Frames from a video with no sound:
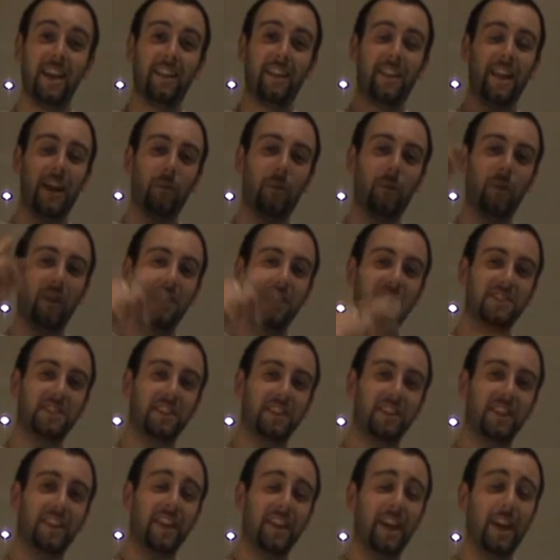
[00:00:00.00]
That was
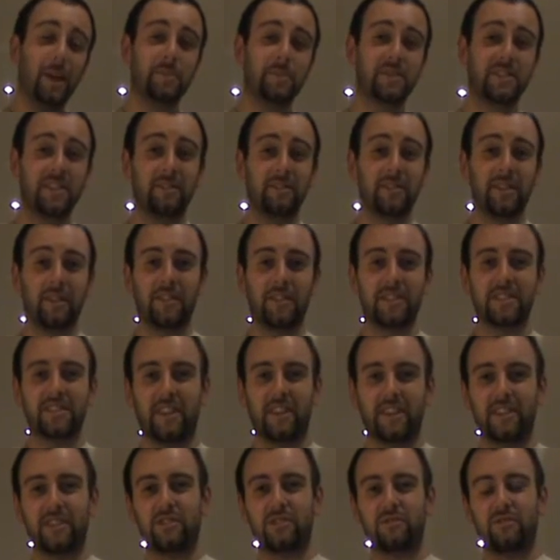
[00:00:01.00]
another episode of The
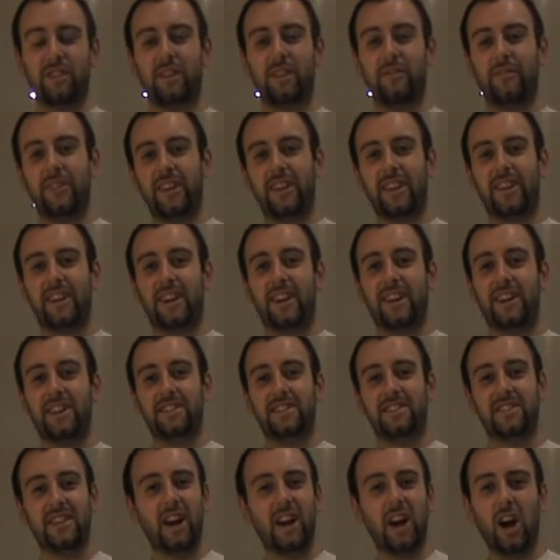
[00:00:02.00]
Cider Drinker for you
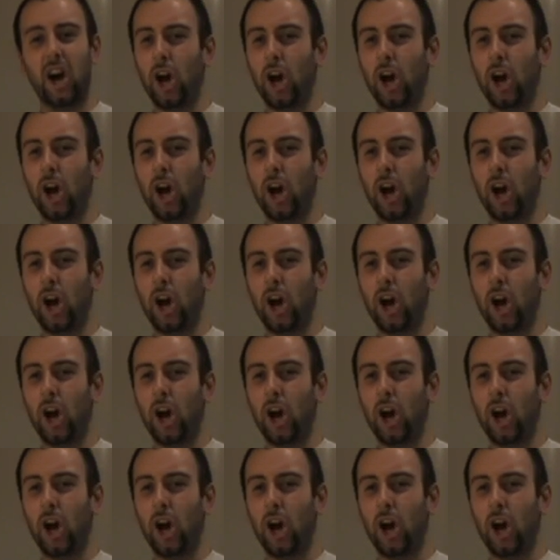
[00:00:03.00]
guys.